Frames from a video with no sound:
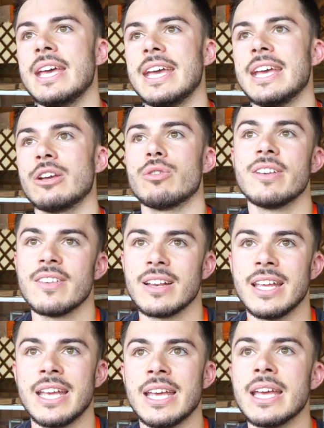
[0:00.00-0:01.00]

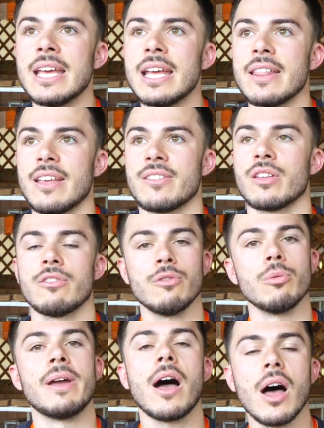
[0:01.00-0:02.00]
increasingly they start to
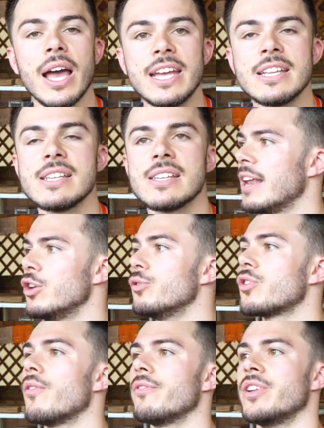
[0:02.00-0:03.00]
fall behind and lose
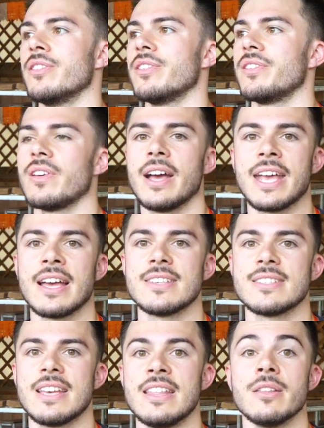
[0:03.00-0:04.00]
confidence, I
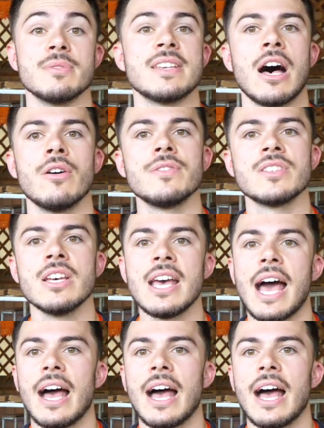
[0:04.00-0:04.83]
guess, in themselves.